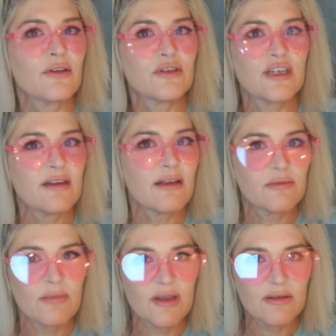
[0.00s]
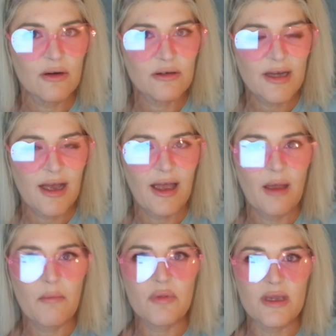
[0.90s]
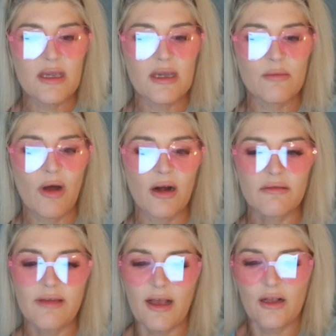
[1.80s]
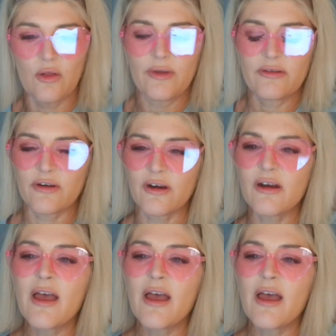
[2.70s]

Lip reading: She does miss her time being part of that cloister.